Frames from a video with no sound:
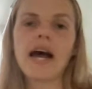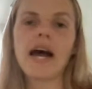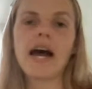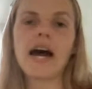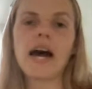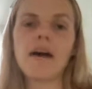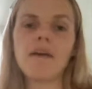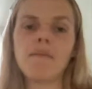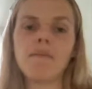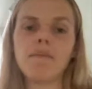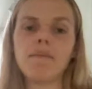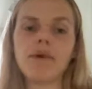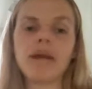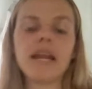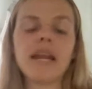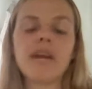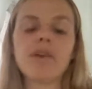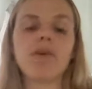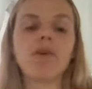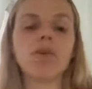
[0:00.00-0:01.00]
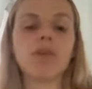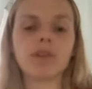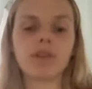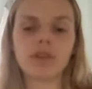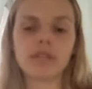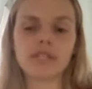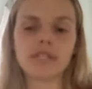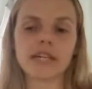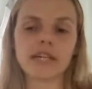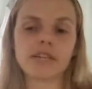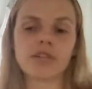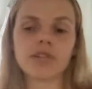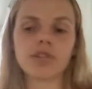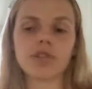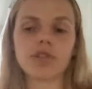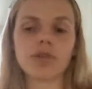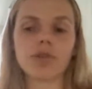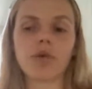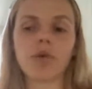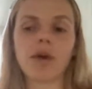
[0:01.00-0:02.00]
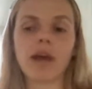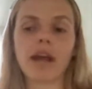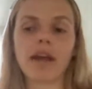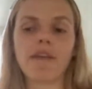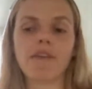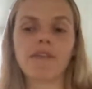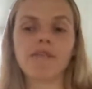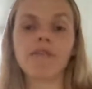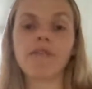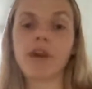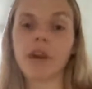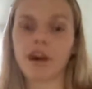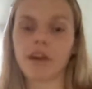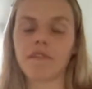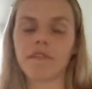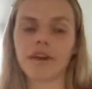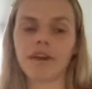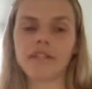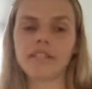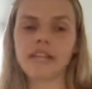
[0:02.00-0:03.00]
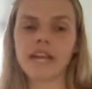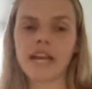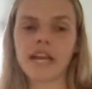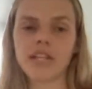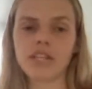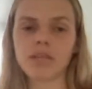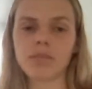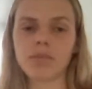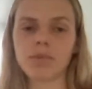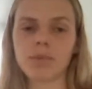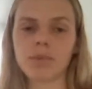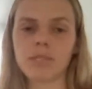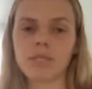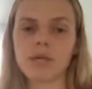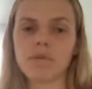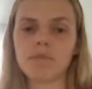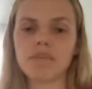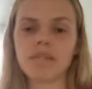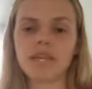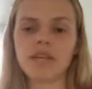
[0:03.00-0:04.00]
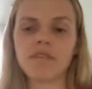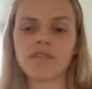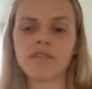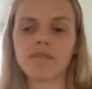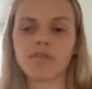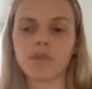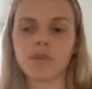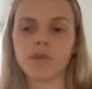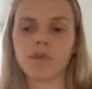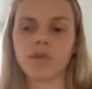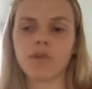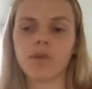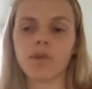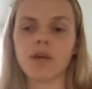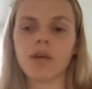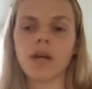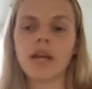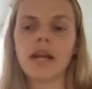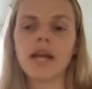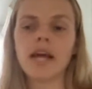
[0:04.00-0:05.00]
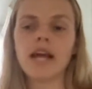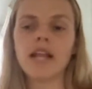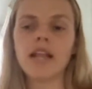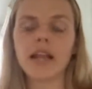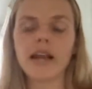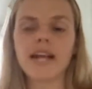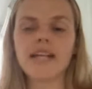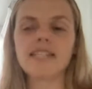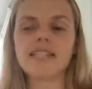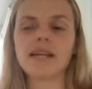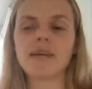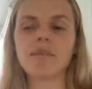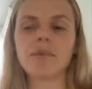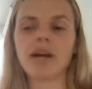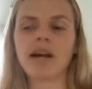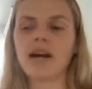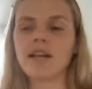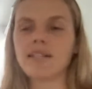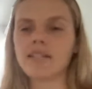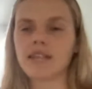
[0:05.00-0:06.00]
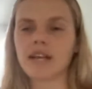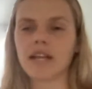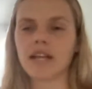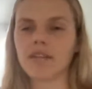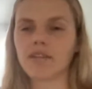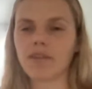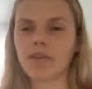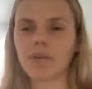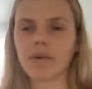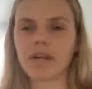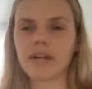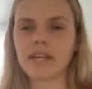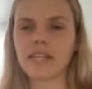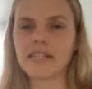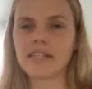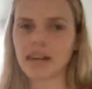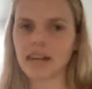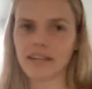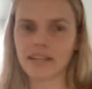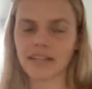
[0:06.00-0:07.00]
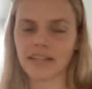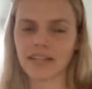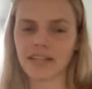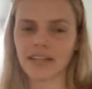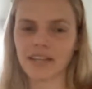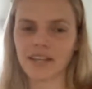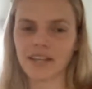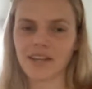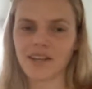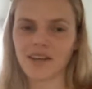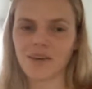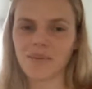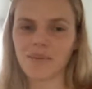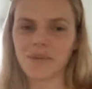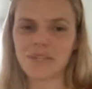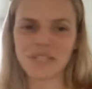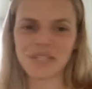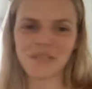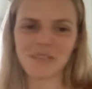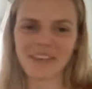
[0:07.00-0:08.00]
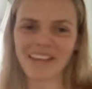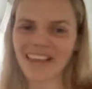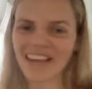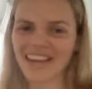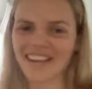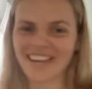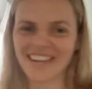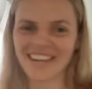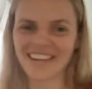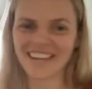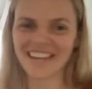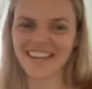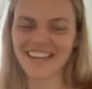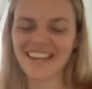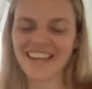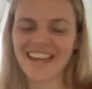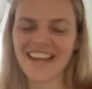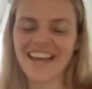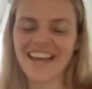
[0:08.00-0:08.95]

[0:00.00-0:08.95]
But in all of those sections, you will get very, very tangible tips in food. Like I said, we can't tell everyone exactly what to be eating.